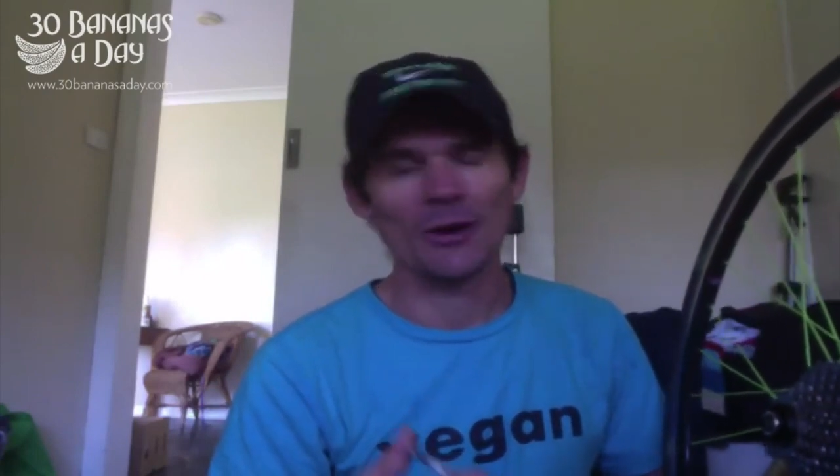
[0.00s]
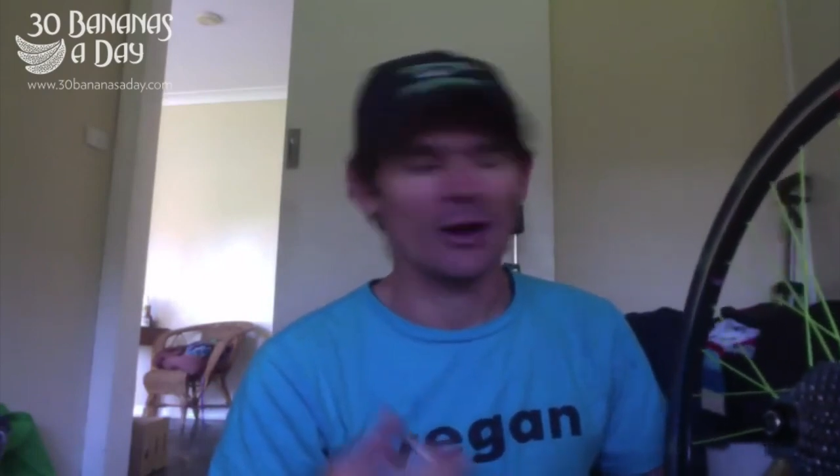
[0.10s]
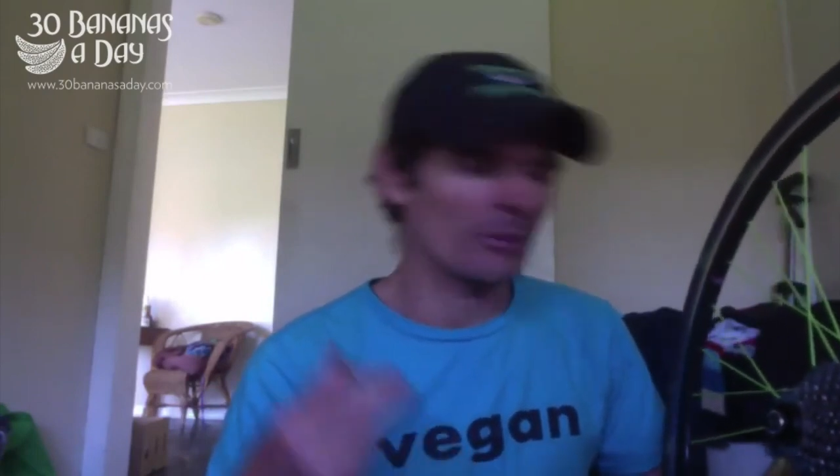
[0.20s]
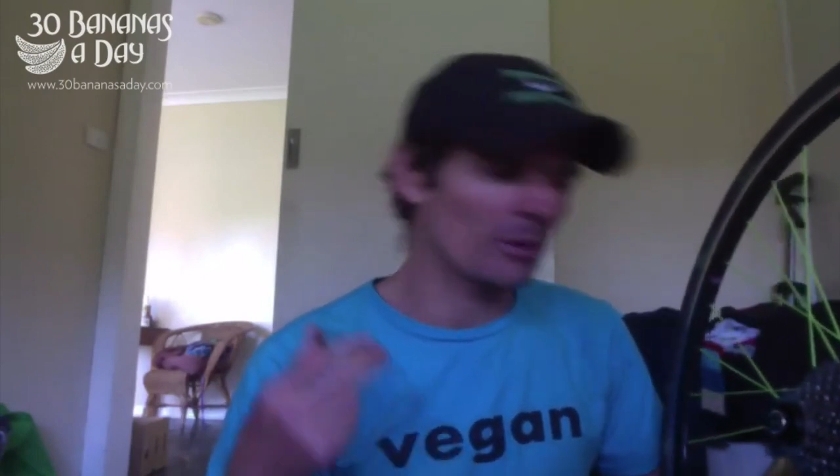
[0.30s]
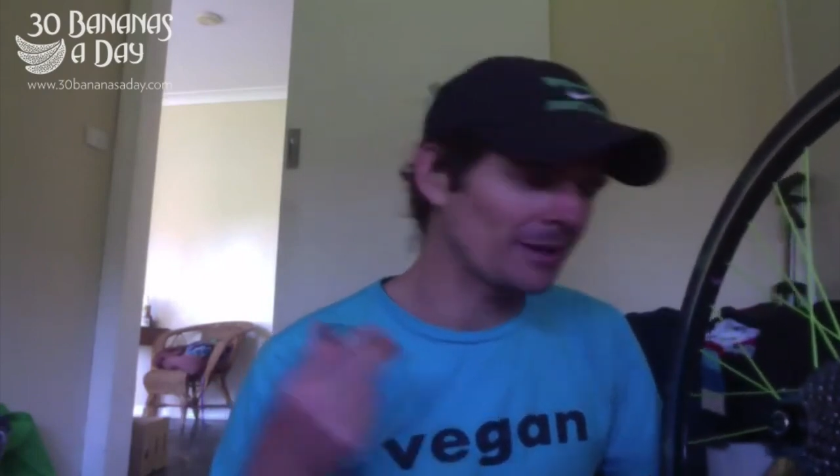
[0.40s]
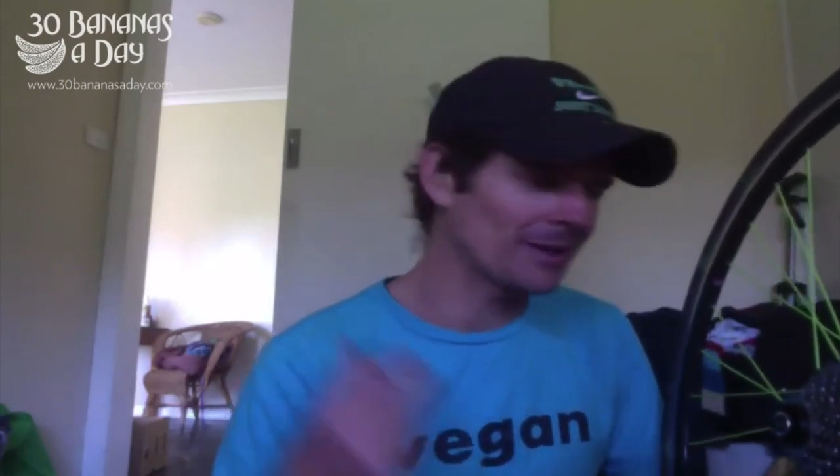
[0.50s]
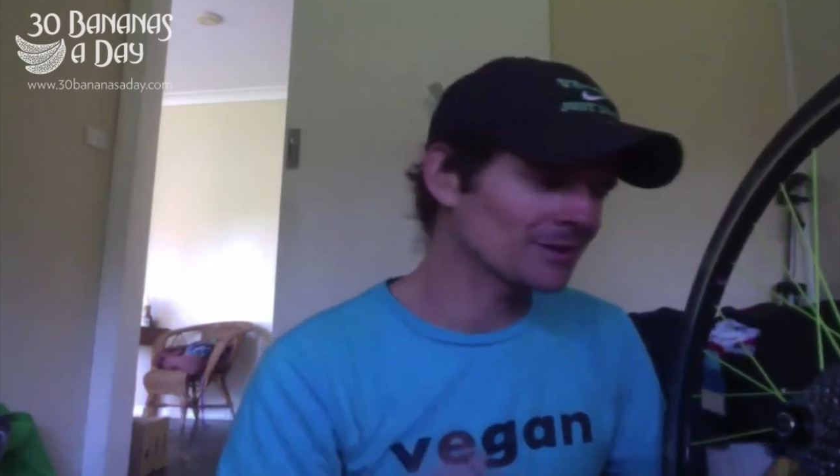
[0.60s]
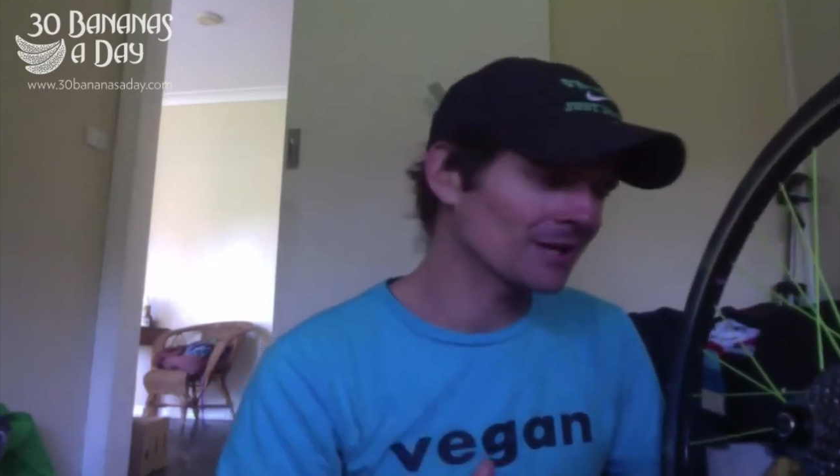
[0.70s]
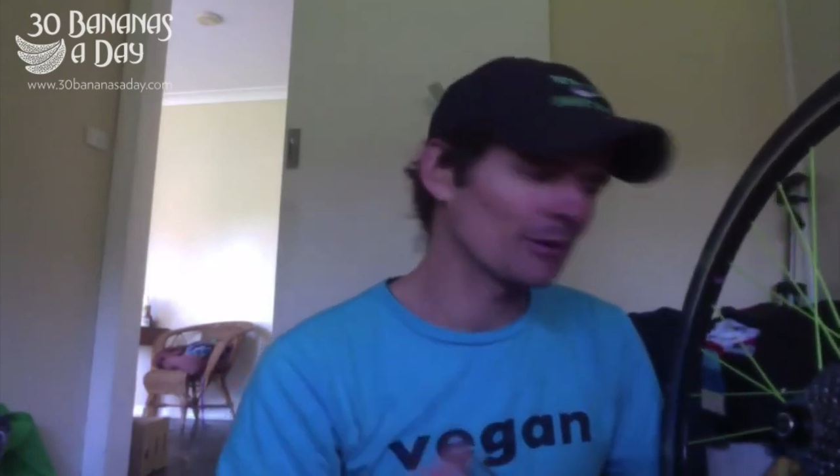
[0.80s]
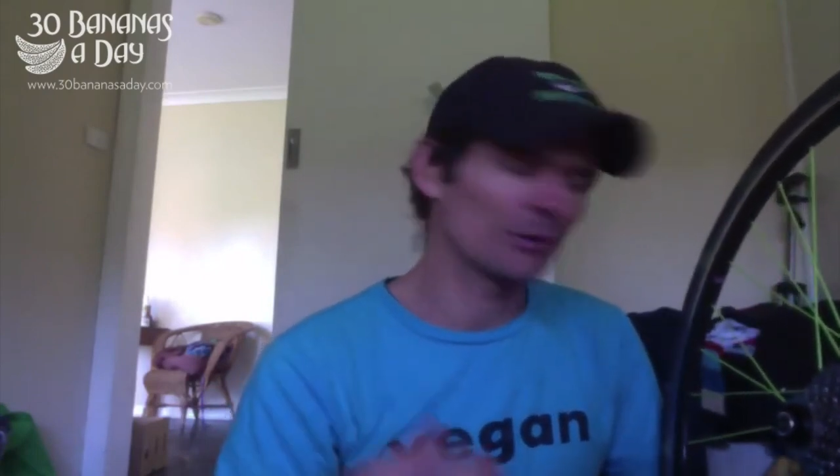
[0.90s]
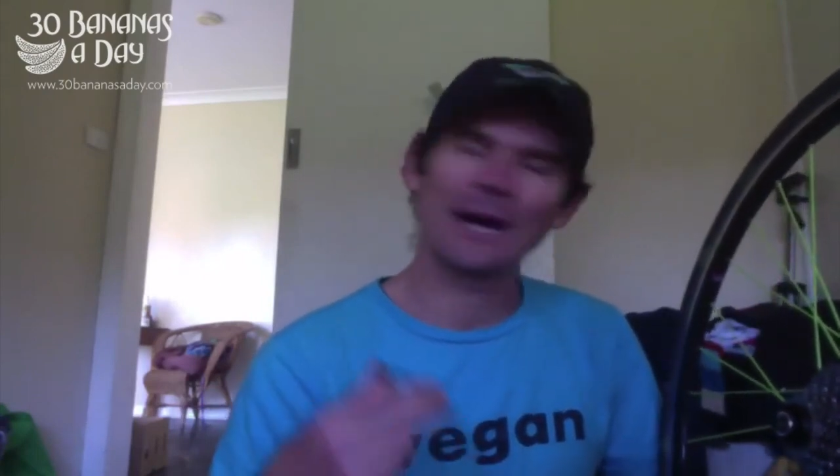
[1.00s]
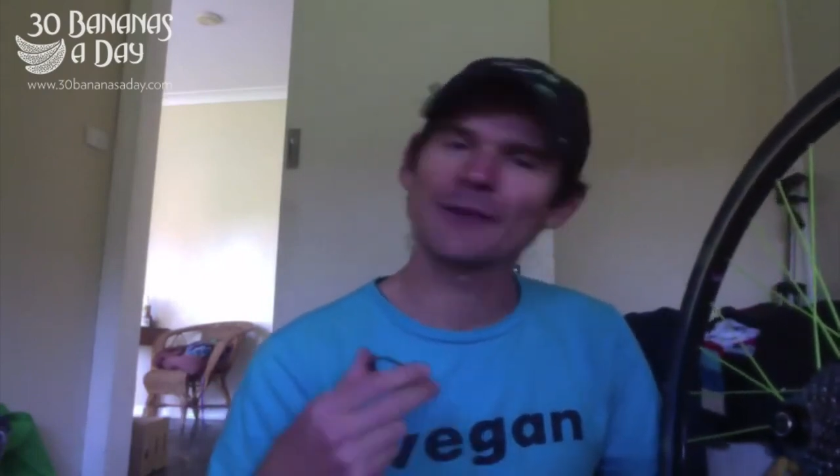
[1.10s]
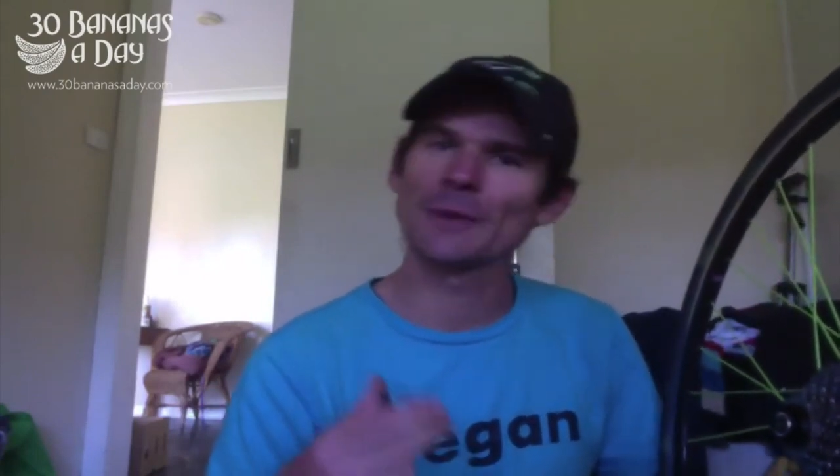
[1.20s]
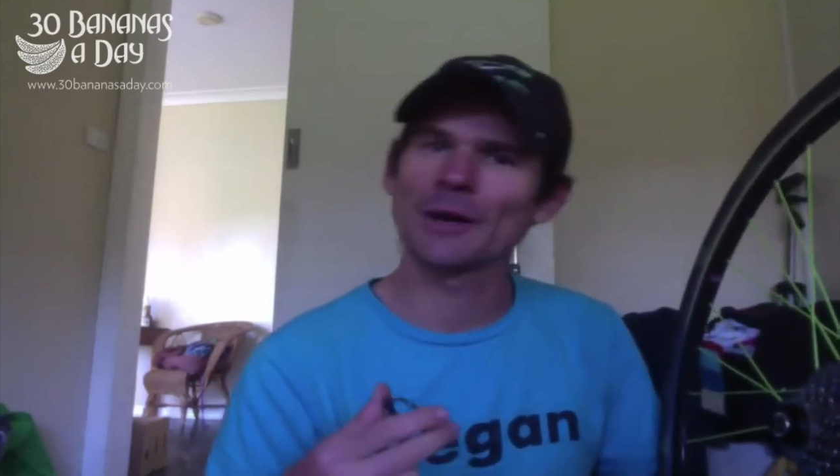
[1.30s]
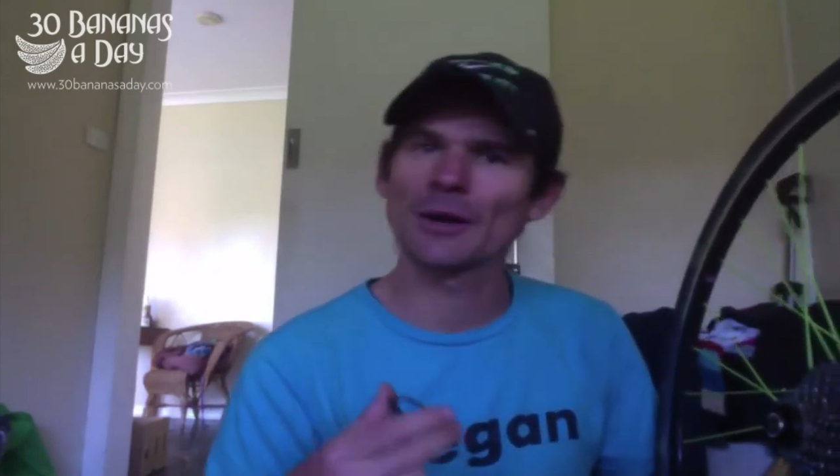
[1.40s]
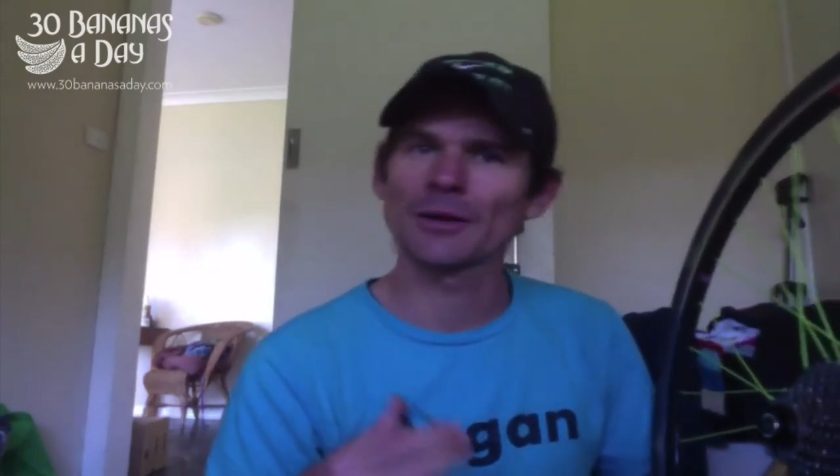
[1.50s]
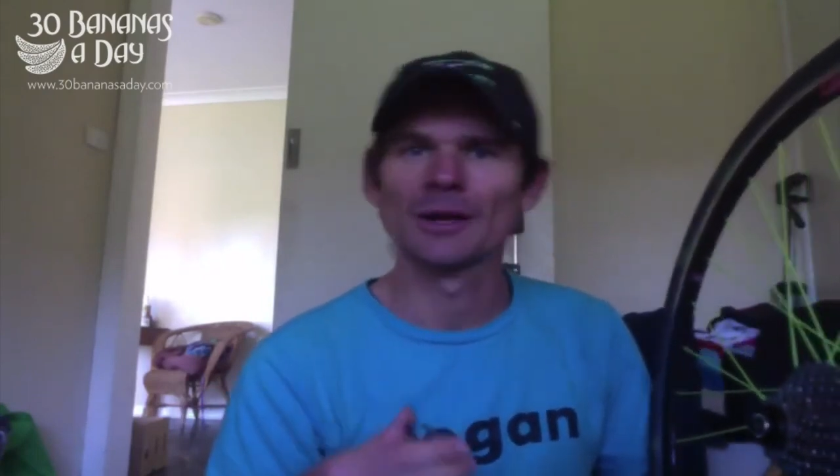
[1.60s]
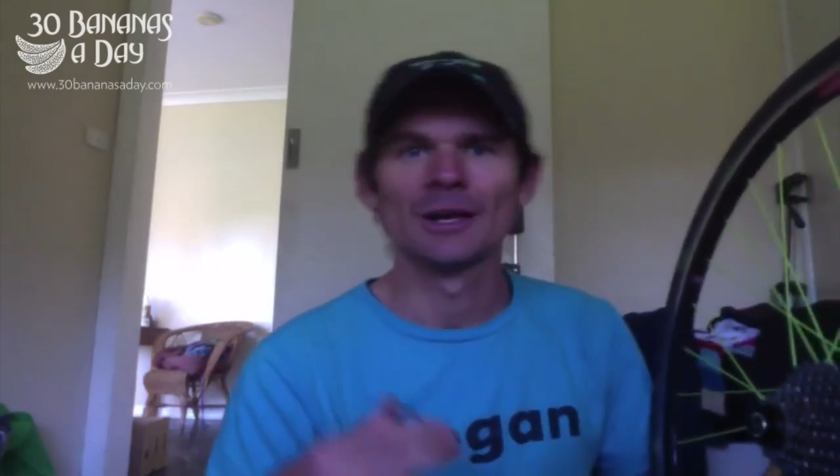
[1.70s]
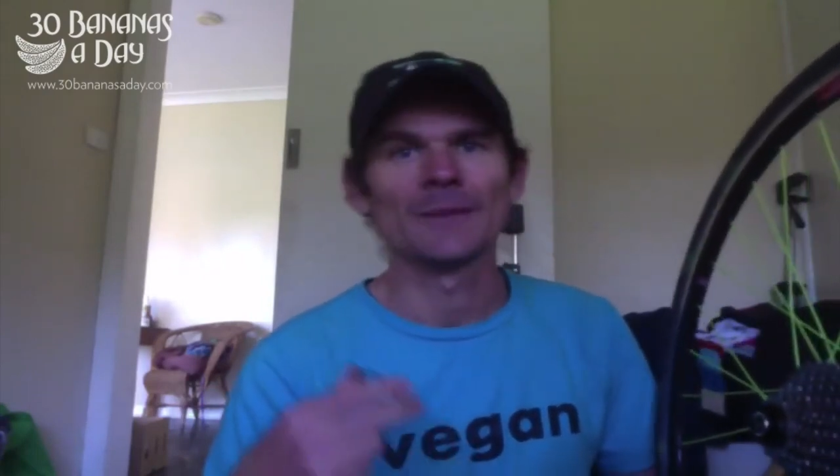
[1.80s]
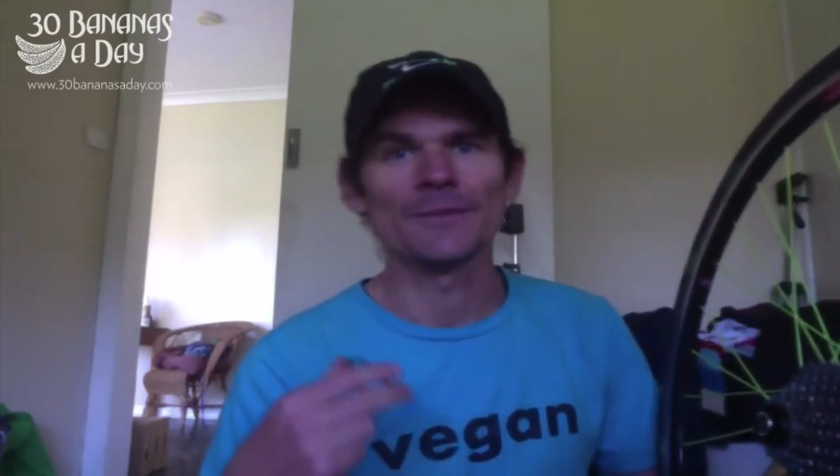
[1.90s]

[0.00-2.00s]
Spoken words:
I want to be in shape, I want to look after my health.